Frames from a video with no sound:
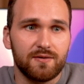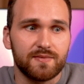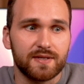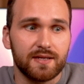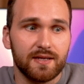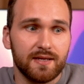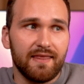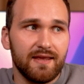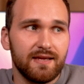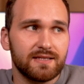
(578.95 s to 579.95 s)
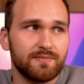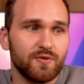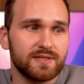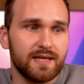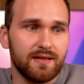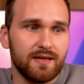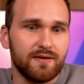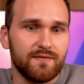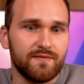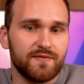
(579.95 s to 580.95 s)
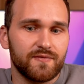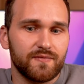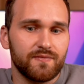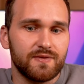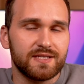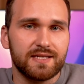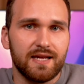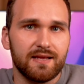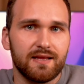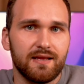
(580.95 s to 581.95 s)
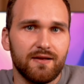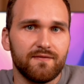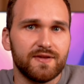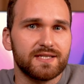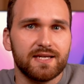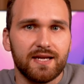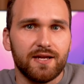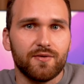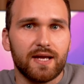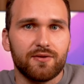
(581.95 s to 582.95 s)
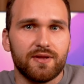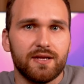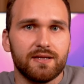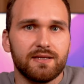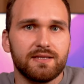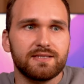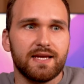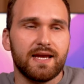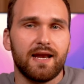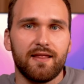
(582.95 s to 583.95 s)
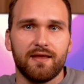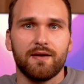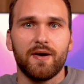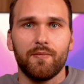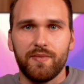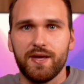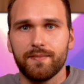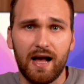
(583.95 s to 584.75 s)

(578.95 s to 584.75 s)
but I think it's more telling of the state of the city rather than saying anything about me.